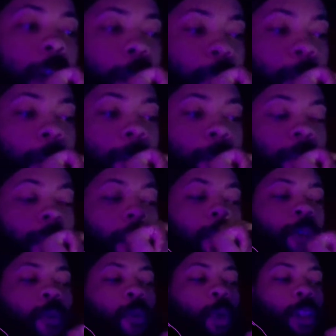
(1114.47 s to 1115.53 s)
Nah, bruh.
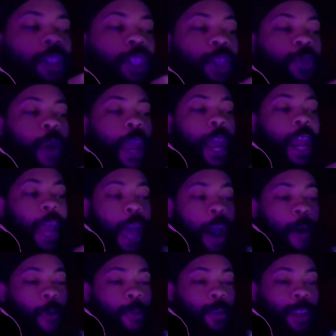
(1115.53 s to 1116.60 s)
When she
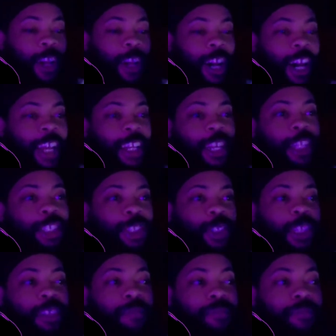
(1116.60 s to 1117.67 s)
ran out
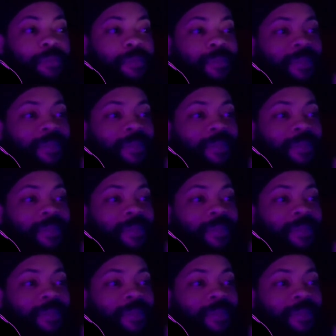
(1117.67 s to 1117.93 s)
initially